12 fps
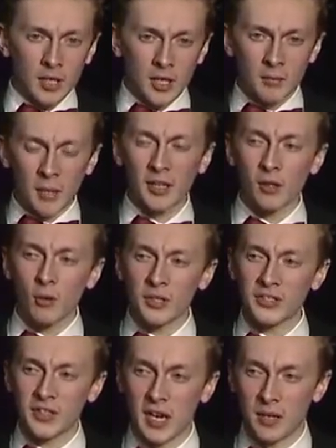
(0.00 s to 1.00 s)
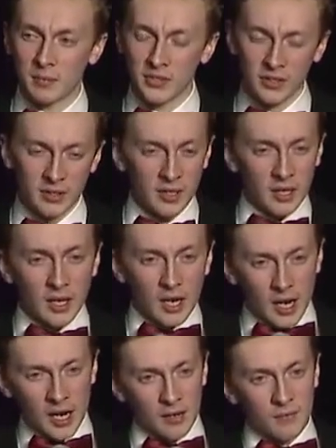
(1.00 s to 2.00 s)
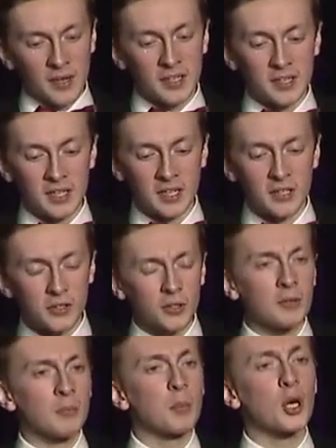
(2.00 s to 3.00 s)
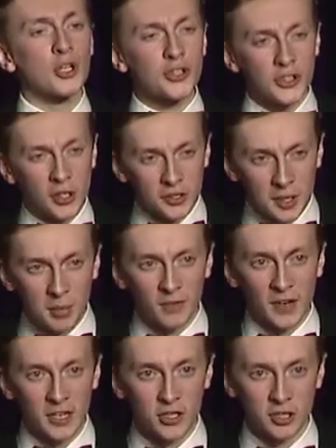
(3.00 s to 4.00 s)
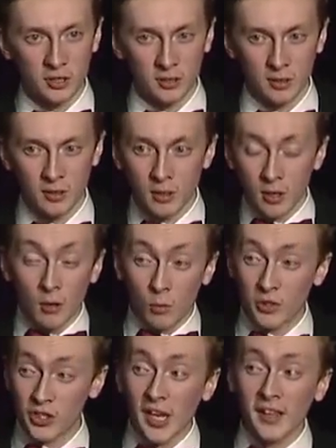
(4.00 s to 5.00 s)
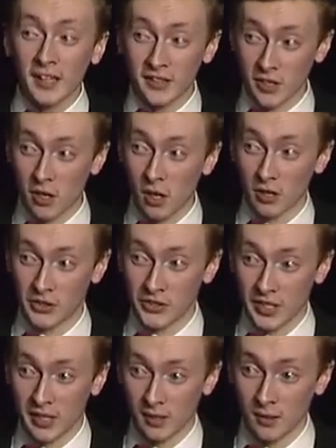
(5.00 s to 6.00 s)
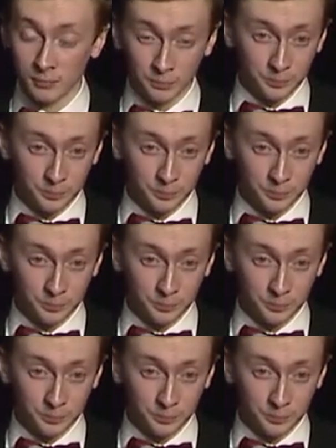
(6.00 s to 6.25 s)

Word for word: In my lowest times, I invented a certain personal deprivation, which I like to call a skill.